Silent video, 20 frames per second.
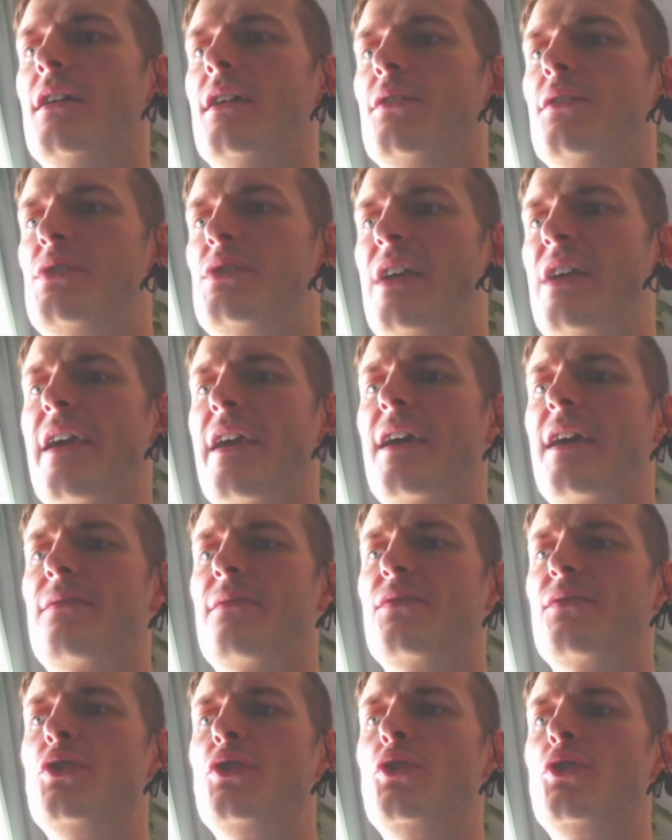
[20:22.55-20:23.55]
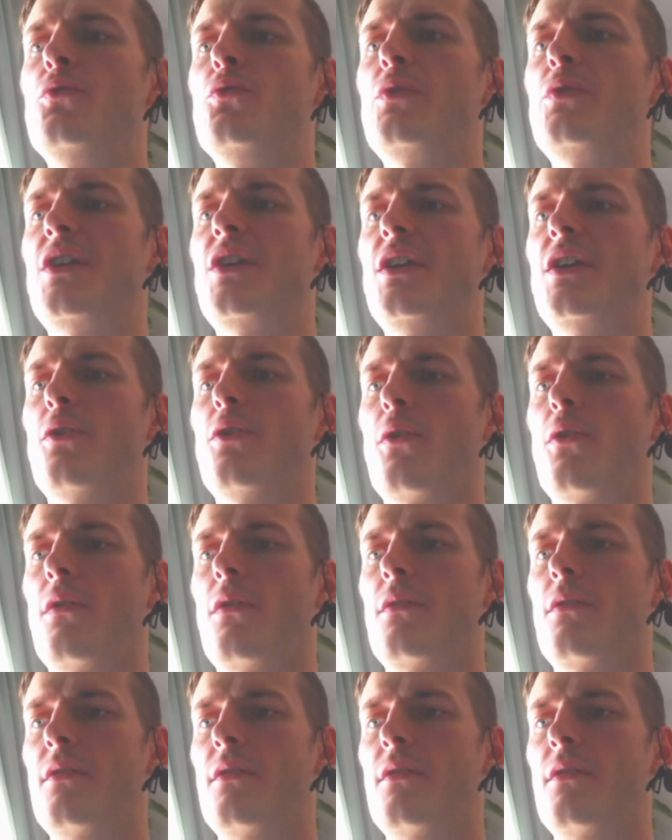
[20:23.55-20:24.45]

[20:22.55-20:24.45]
you see I have new hero